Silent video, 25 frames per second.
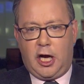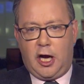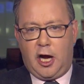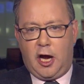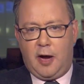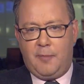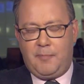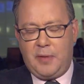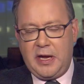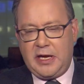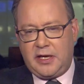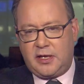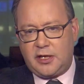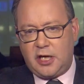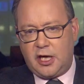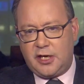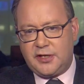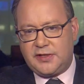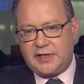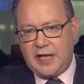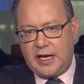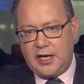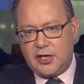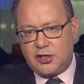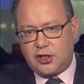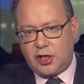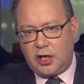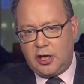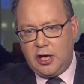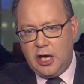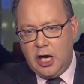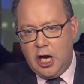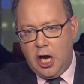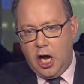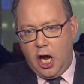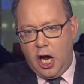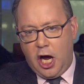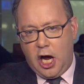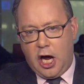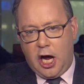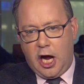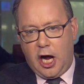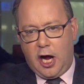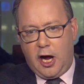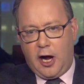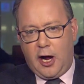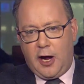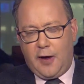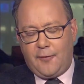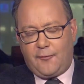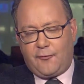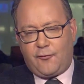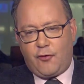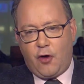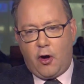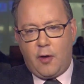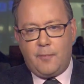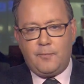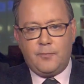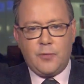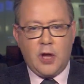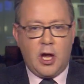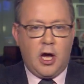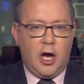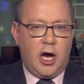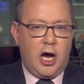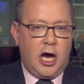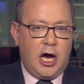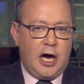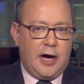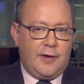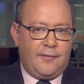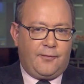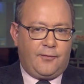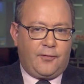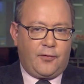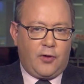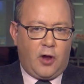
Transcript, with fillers: a big uh, senator uh, uh, from uh,